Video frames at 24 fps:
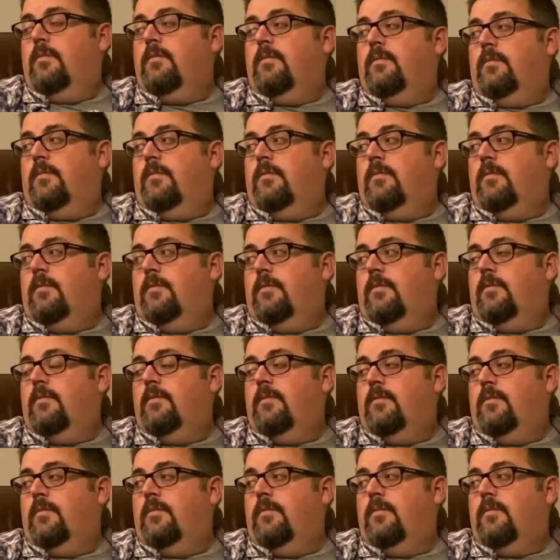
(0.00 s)

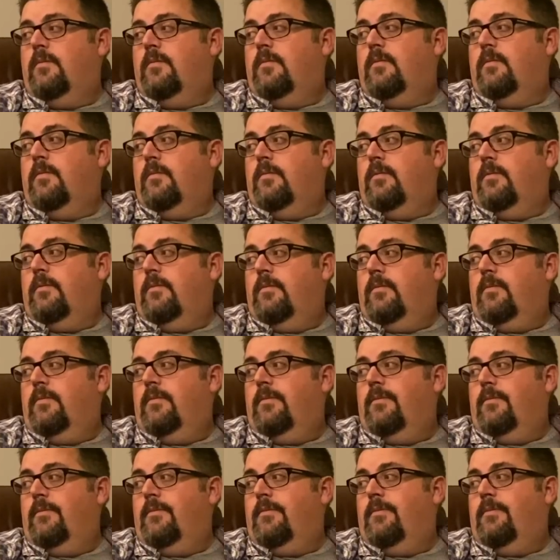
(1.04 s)

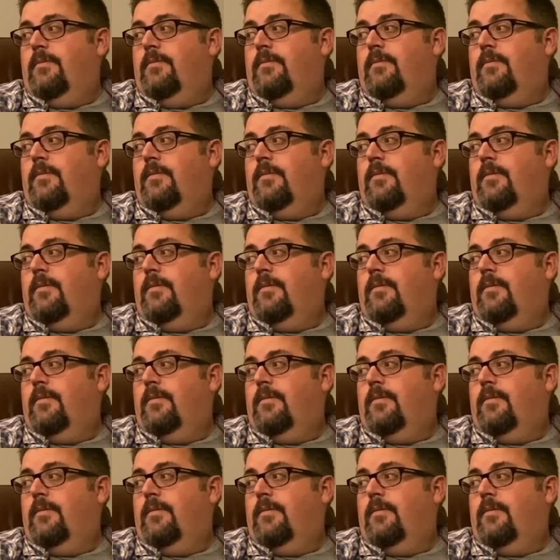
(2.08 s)
This person isn't speaking.